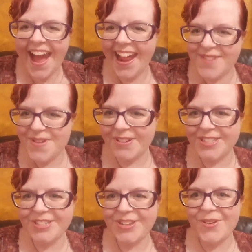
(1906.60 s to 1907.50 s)
I'm
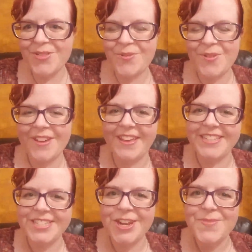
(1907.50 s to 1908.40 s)
also the one
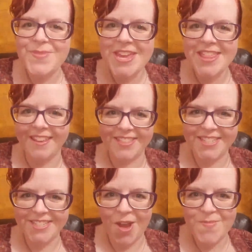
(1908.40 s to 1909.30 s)
that's gonna be like the
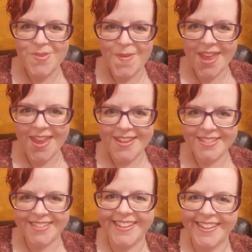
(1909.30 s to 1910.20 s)
zombie bait.